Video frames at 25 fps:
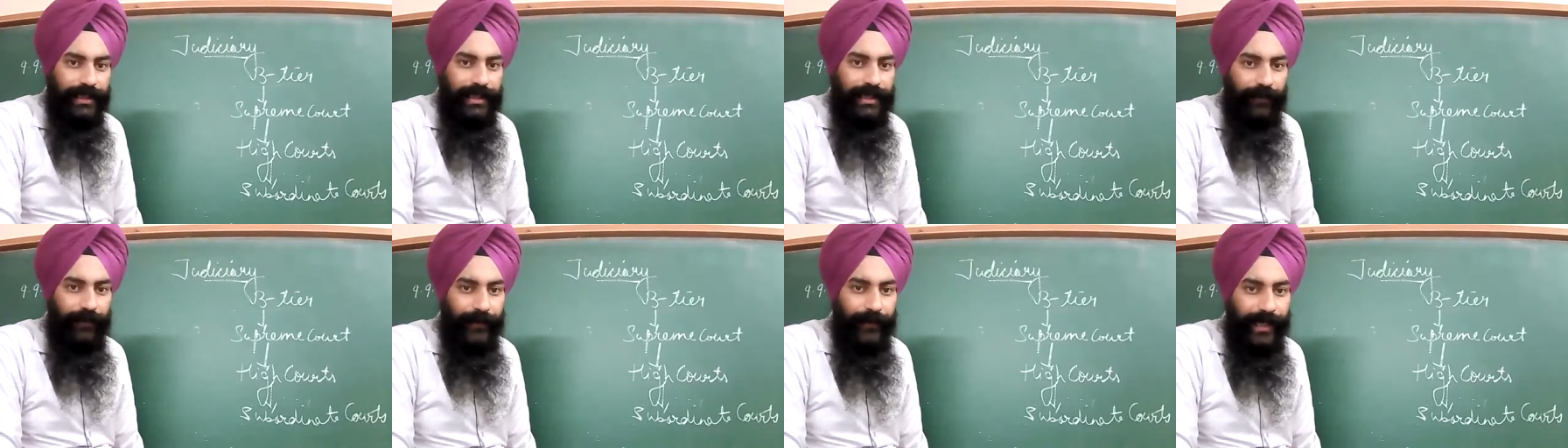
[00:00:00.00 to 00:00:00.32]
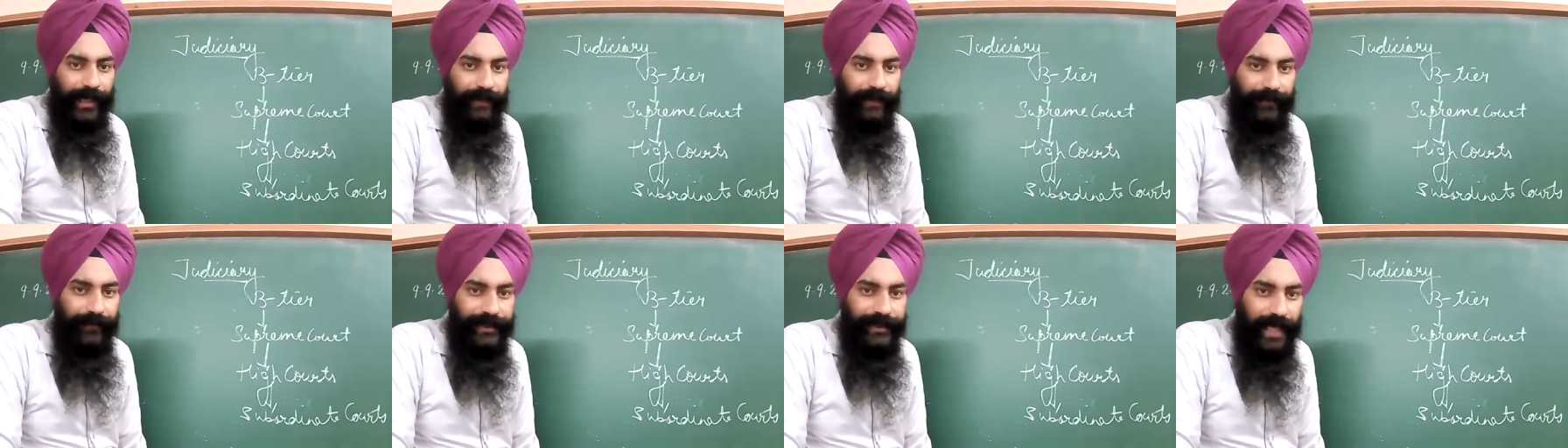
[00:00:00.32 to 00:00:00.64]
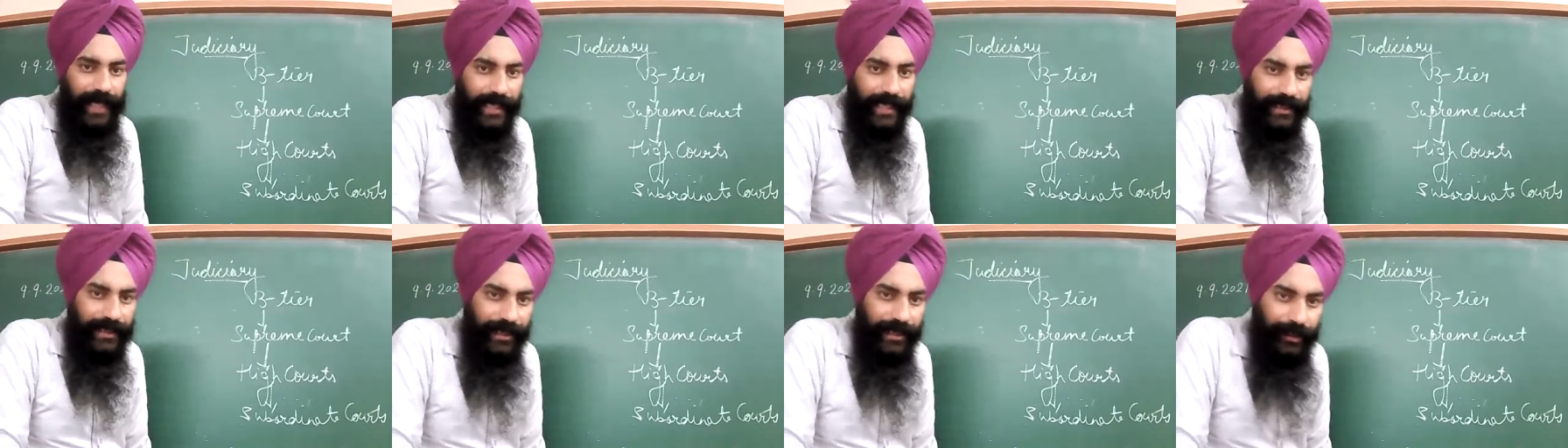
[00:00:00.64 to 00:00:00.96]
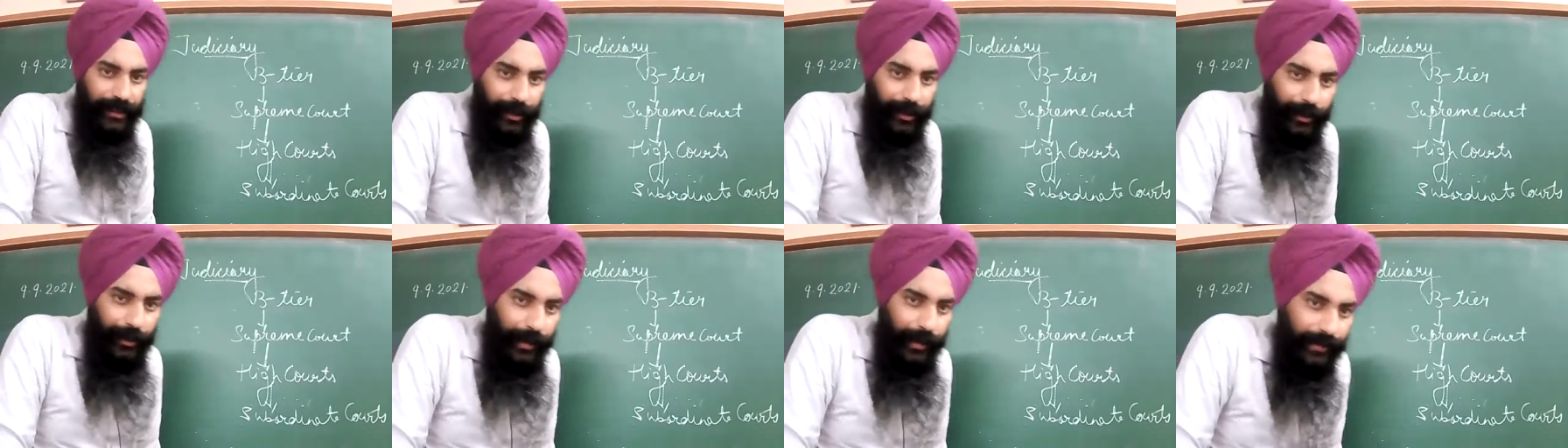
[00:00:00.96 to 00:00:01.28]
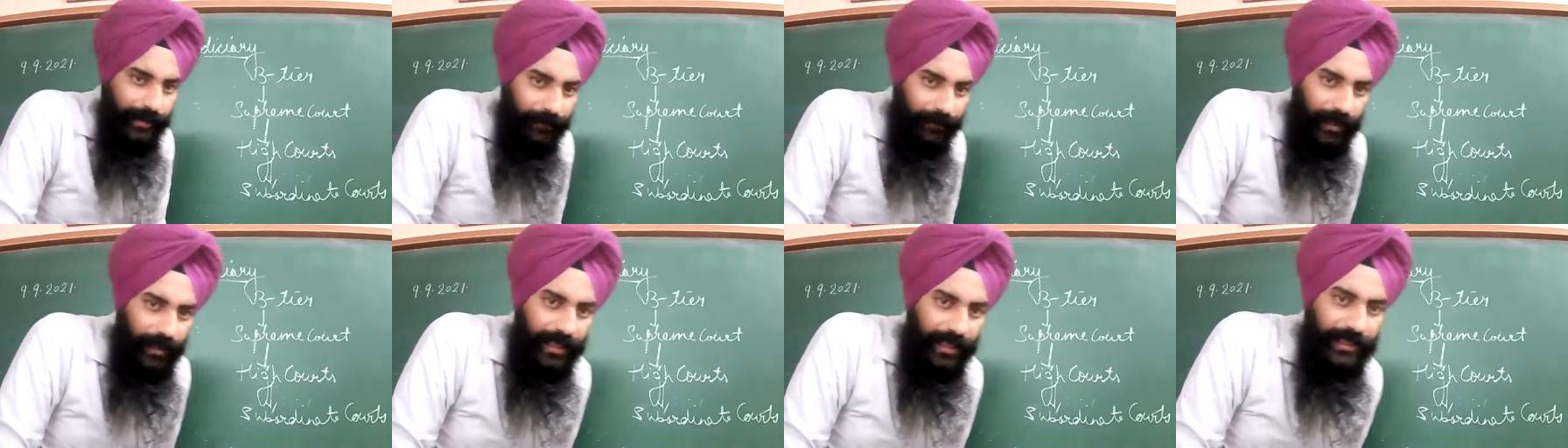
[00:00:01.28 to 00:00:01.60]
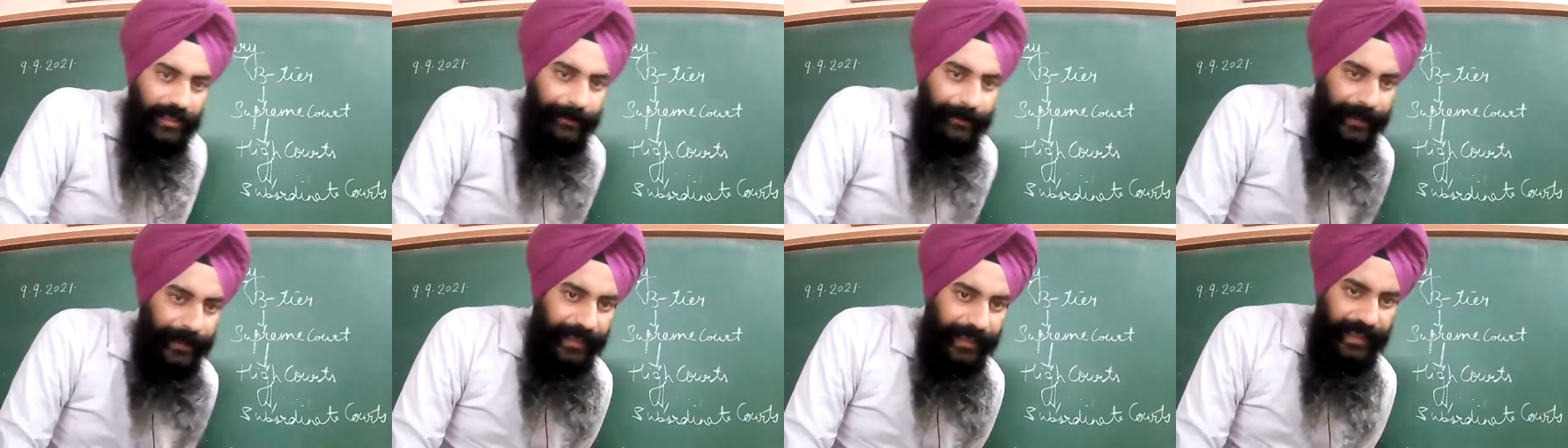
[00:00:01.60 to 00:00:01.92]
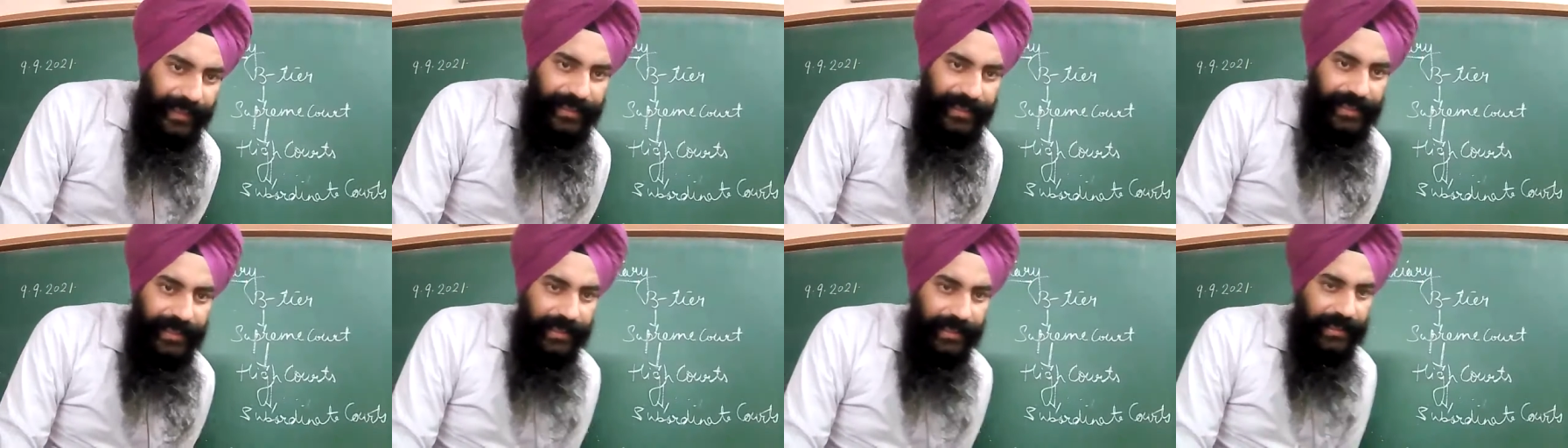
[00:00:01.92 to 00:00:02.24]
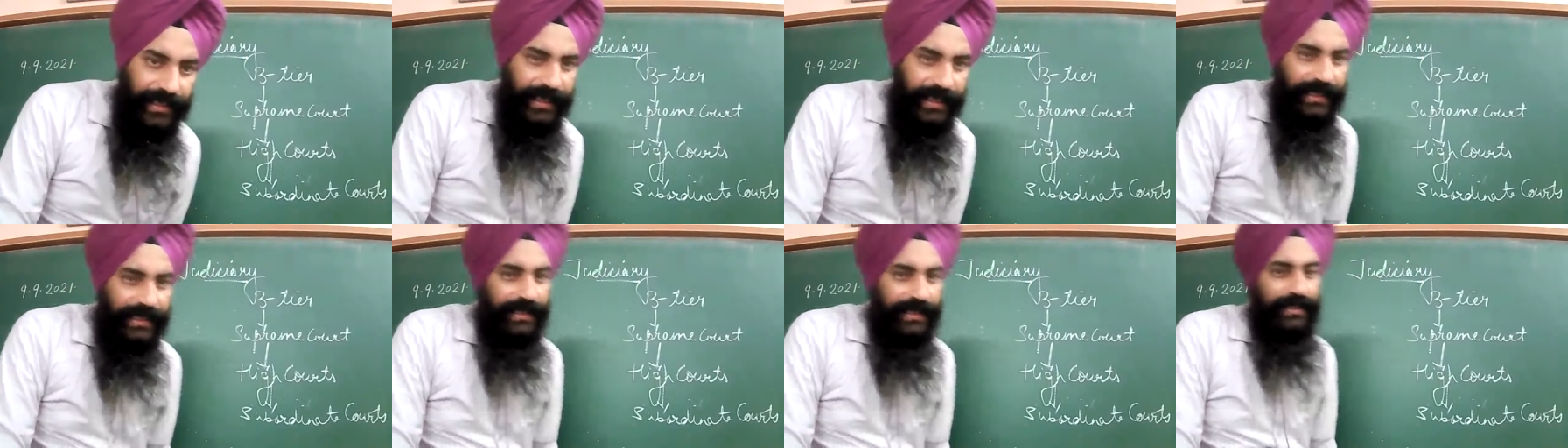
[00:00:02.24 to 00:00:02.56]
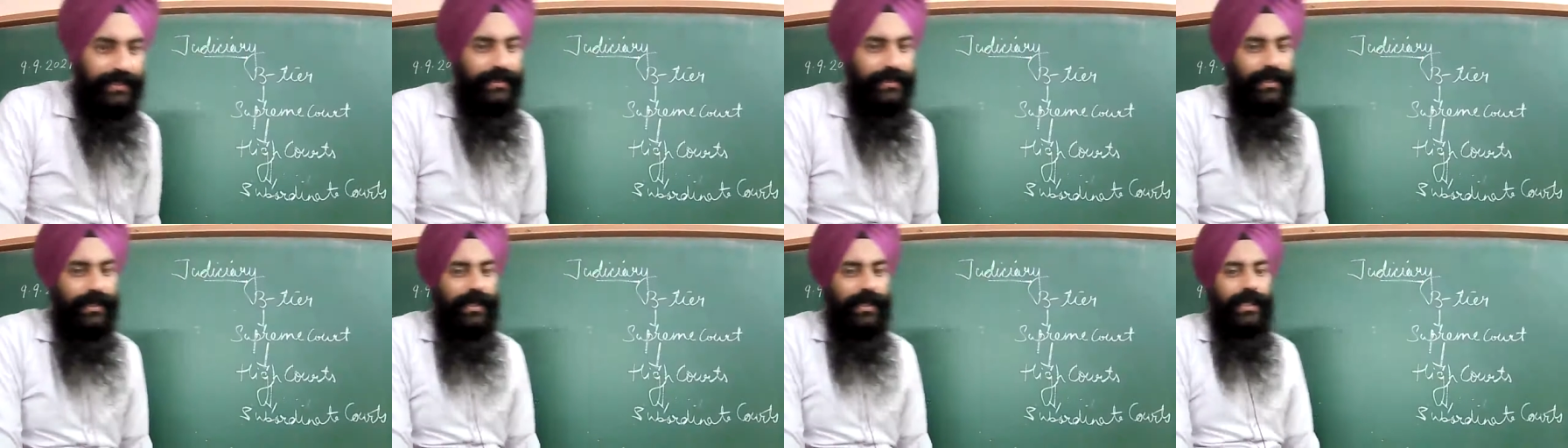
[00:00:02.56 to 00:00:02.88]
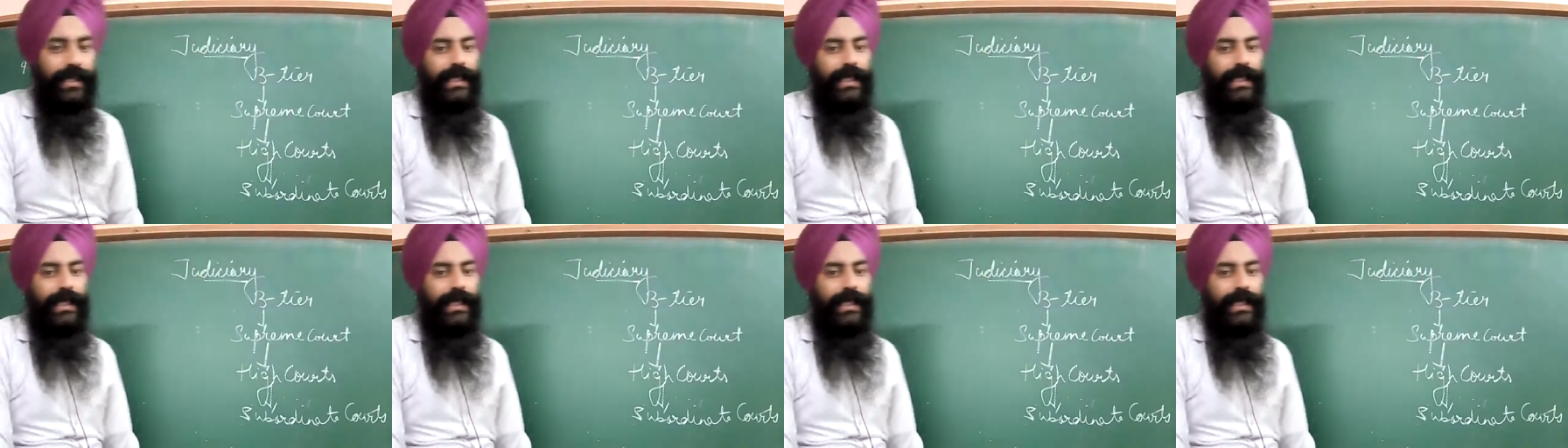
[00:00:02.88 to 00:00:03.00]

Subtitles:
is a way which has introduced for a speedy justice